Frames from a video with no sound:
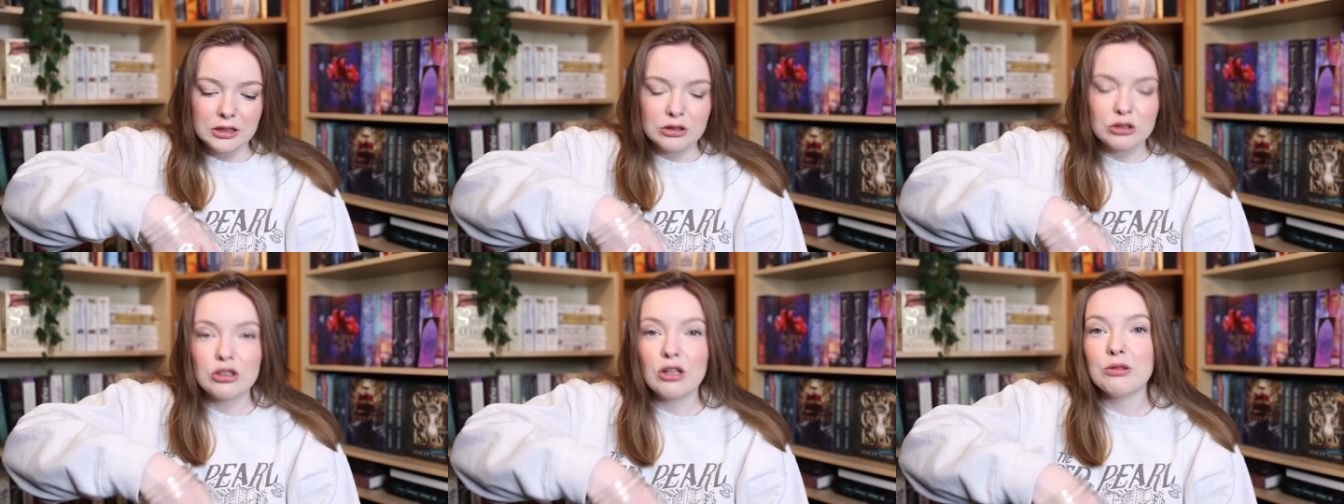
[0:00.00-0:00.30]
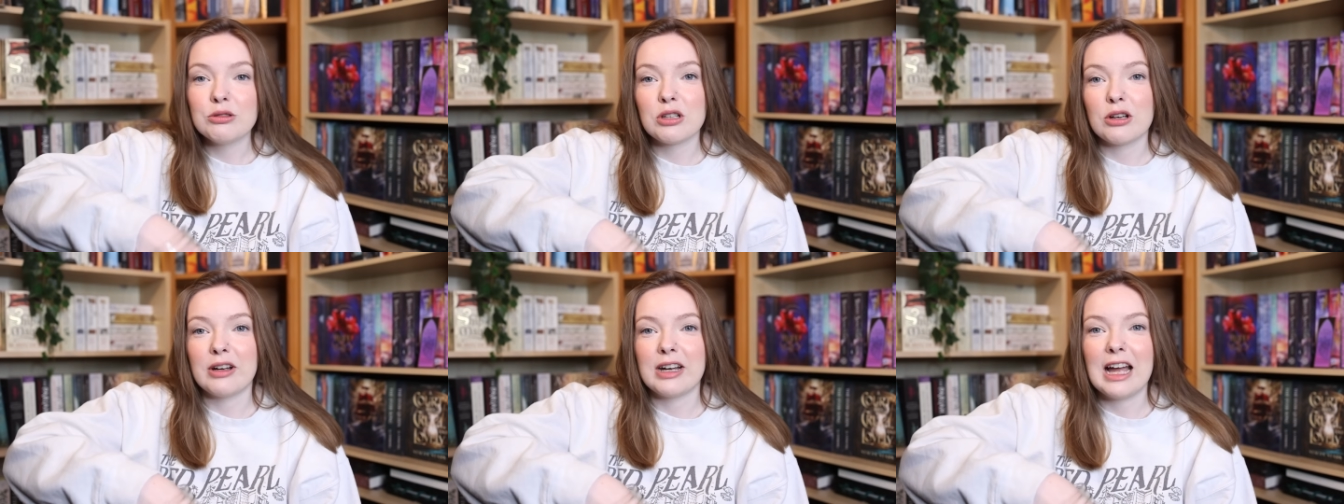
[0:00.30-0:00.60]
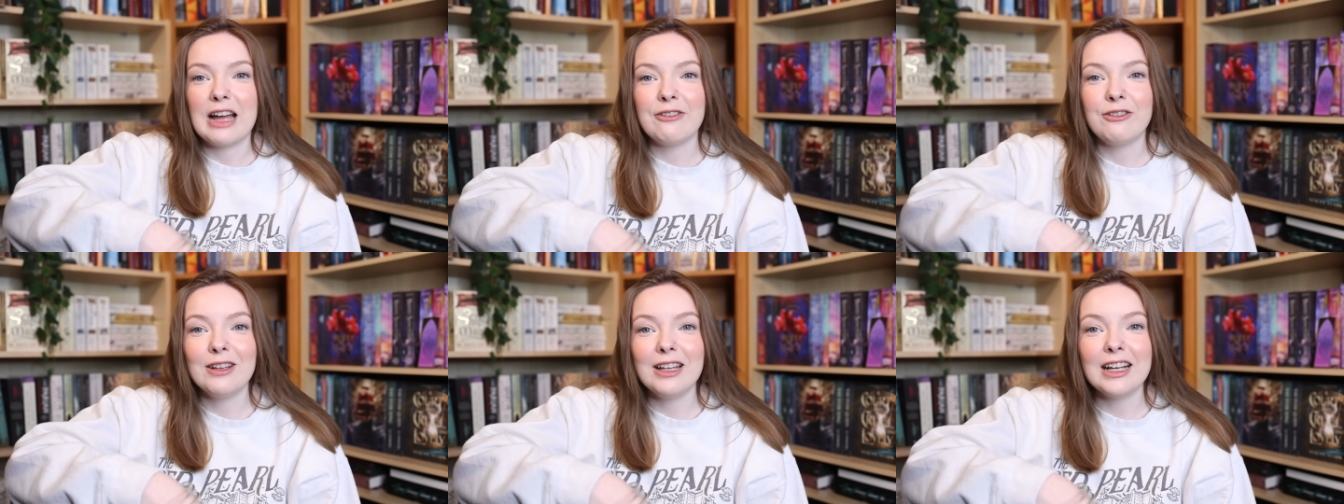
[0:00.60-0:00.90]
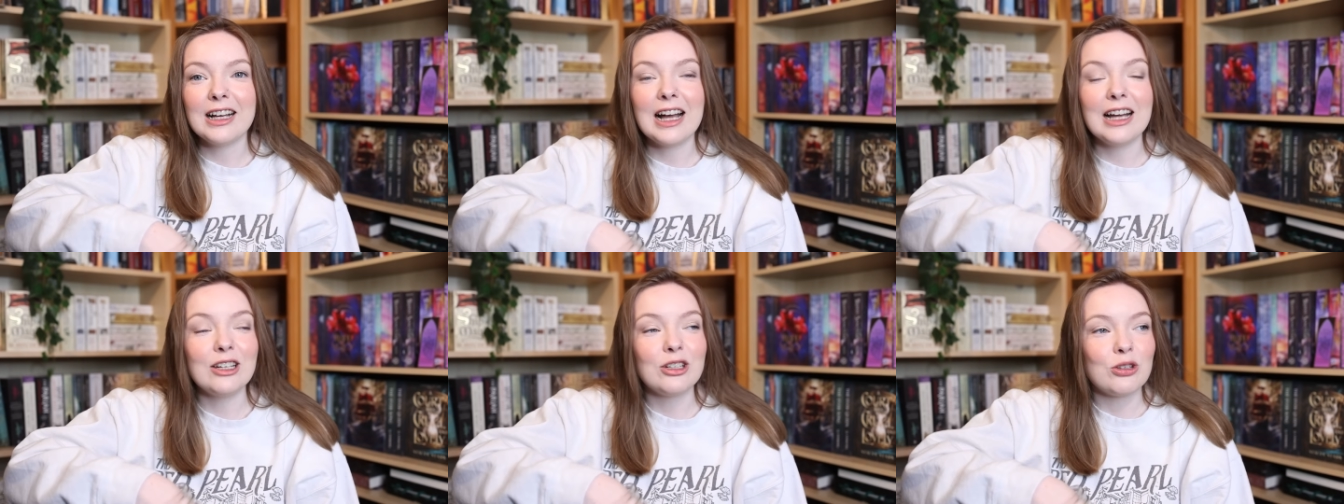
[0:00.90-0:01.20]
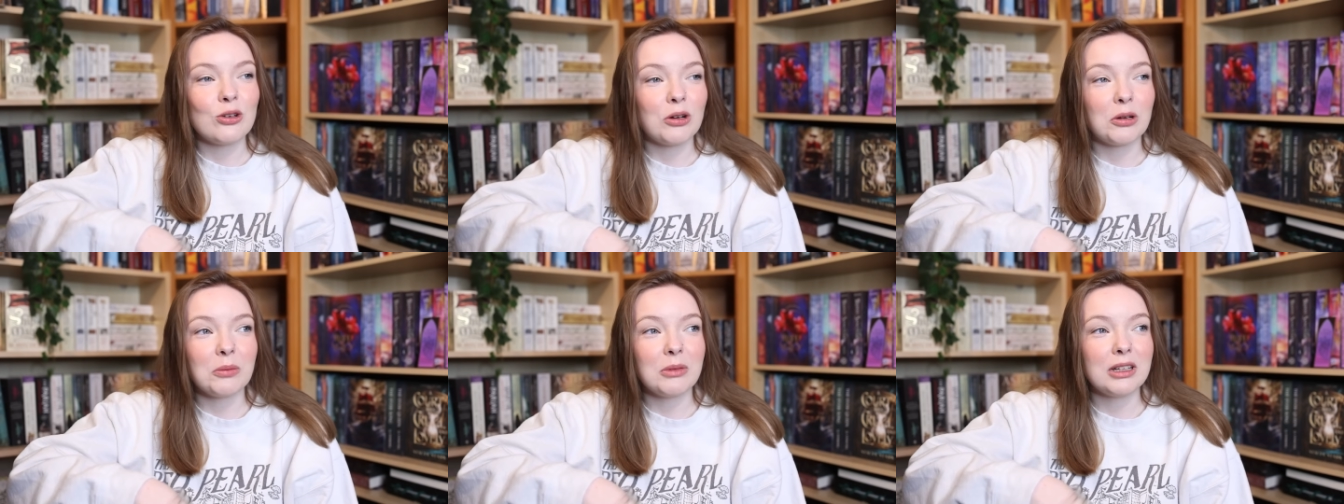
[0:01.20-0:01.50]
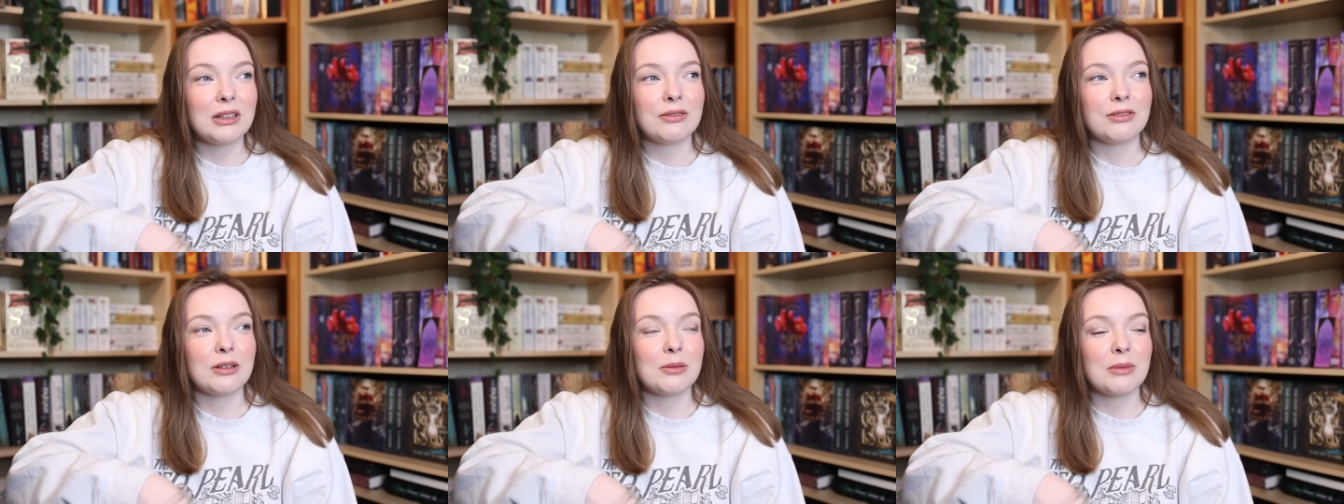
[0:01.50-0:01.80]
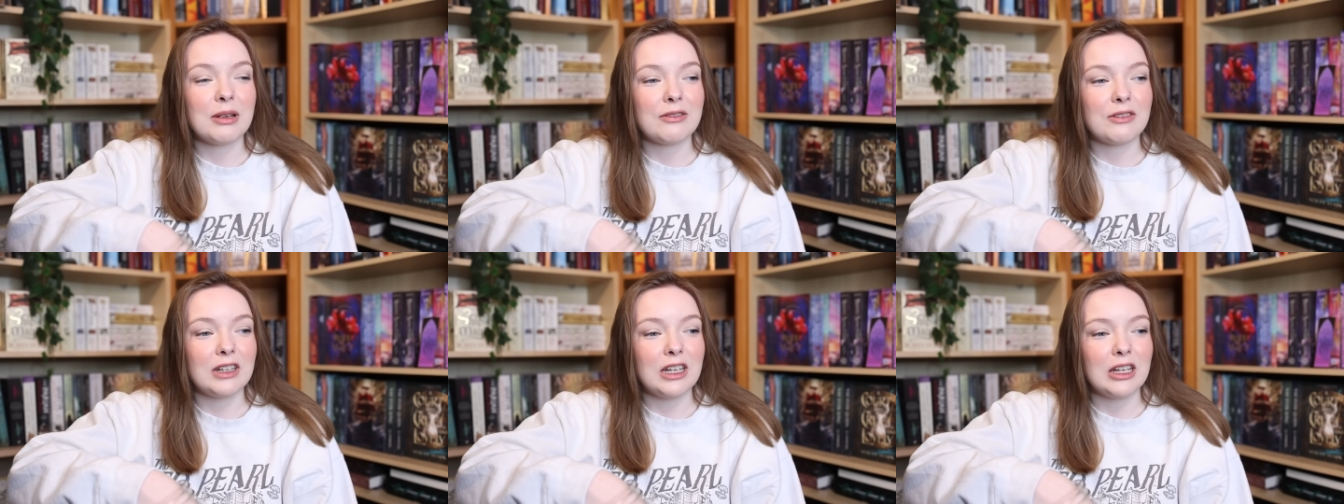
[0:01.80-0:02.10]
So sorry, I feel like I normally film
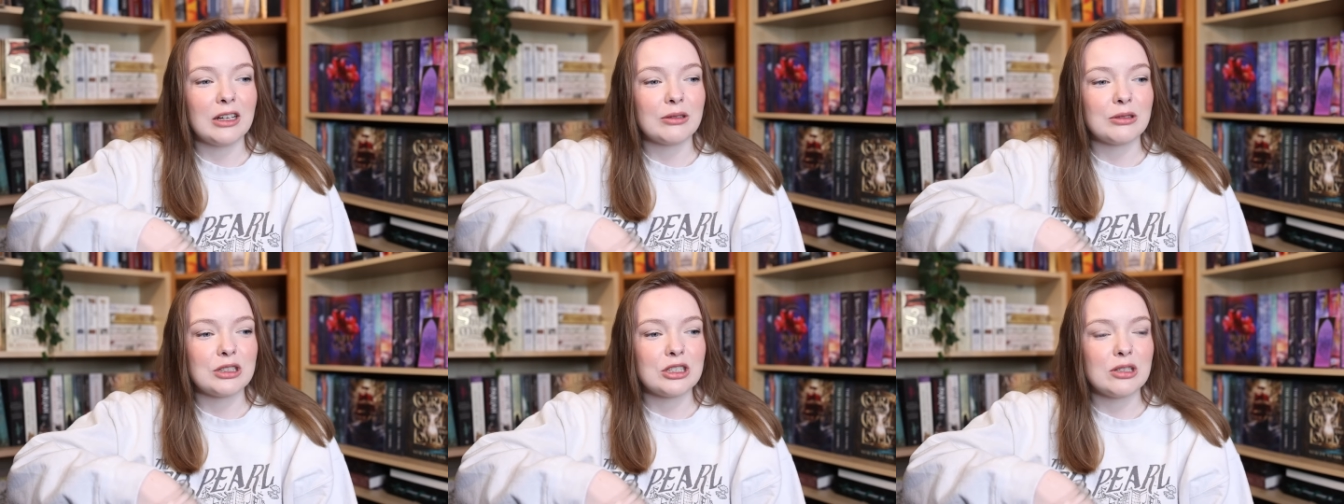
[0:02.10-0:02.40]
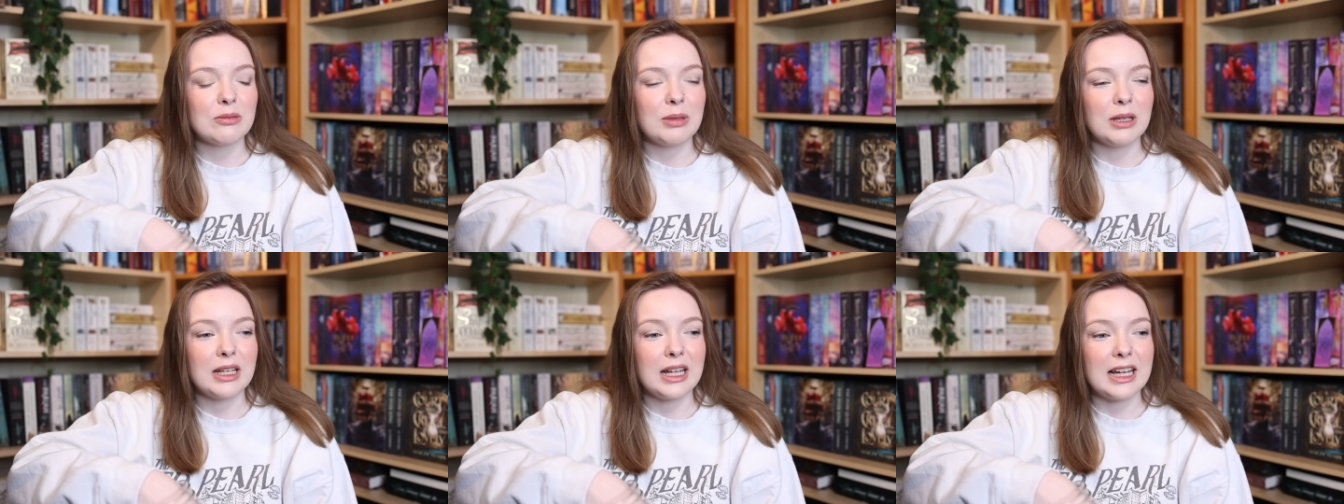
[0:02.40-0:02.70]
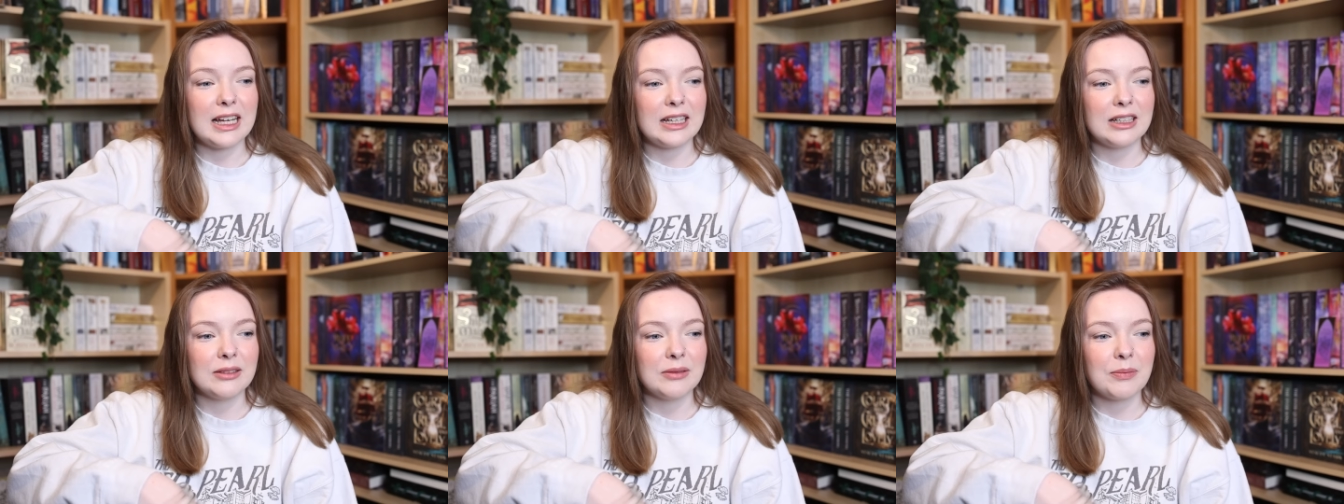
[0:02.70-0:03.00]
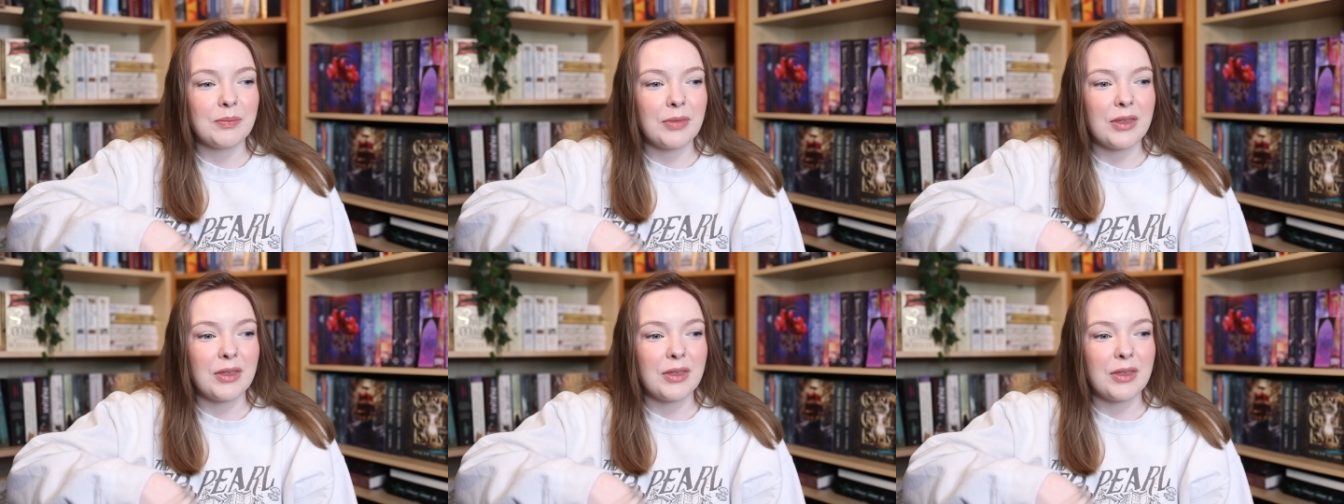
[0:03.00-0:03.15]
my videos to be like